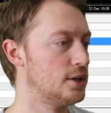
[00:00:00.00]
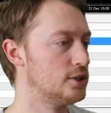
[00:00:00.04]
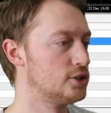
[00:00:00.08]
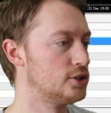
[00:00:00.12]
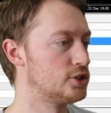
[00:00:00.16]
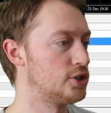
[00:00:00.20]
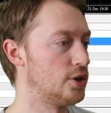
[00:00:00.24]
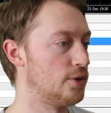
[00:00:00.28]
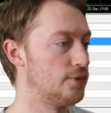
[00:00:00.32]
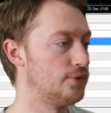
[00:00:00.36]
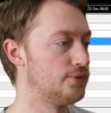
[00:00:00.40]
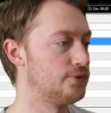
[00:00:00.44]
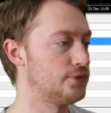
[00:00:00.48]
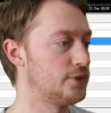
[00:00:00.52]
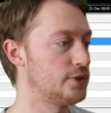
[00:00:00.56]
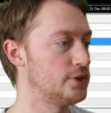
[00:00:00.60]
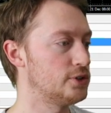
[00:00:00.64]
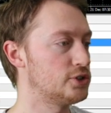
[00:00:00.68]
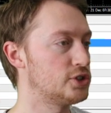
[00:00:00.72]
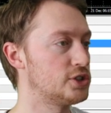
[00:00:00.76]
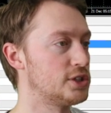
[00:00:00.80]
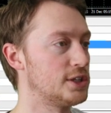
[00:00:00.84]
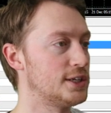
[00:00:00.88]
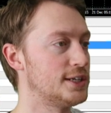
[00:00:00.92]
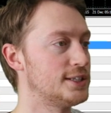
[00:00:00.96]
So
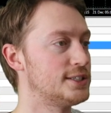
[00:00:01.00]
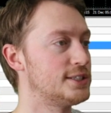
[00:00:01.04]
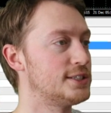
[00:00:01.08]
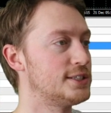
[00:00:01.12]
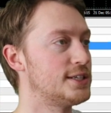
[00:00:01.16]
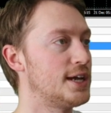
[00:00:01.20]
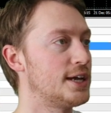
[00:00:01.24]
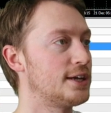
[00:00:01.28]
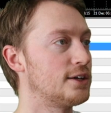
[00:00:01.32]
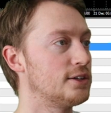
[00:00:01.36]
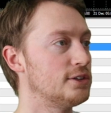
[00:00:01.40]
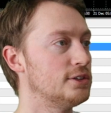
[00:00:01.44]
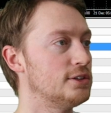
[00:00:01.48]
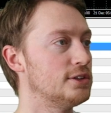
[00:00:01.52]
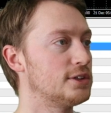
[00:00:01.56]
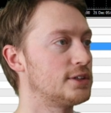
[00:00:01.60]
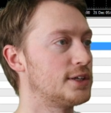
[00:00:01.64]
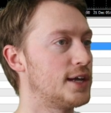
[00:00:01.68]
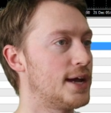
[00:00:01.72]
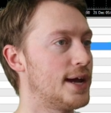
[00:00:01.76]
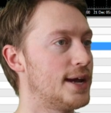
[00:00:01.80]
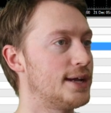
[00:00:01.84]
first, let's take a look